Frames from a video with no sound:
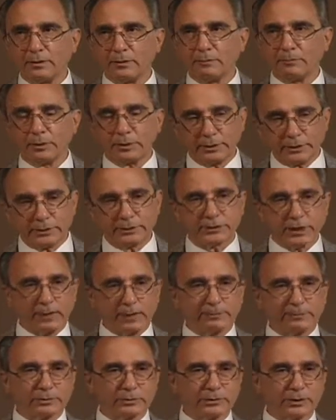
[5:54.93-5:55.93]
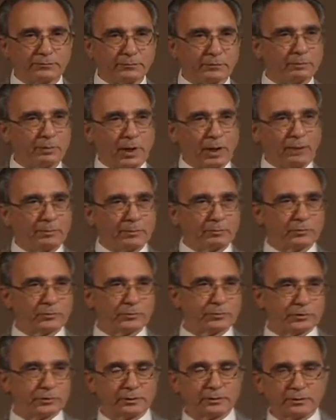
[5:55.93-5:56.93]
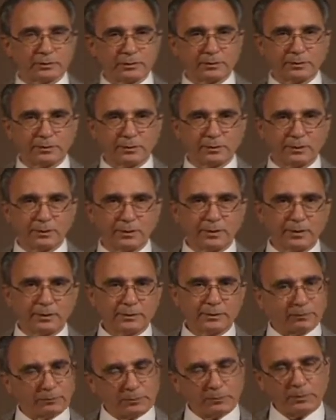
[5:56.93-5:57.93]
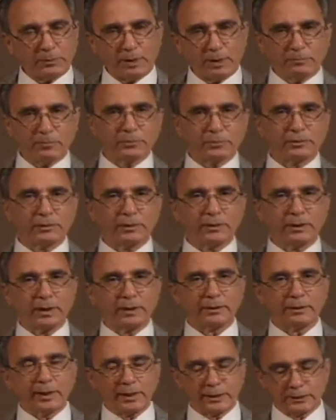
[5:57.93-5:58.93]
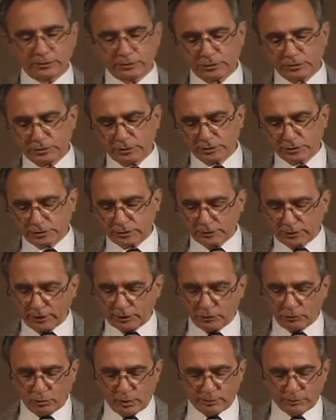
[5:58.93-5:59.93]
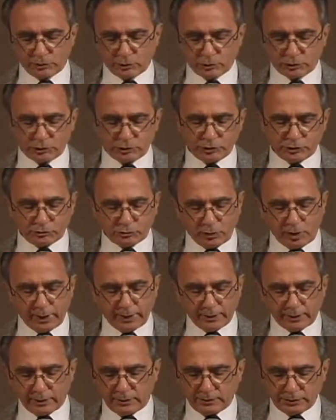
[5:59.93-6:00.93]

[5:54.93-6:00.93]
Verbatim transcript: But the disciples have a problem with her. They have a problem with her and asking Jesus to send her away because she's crying.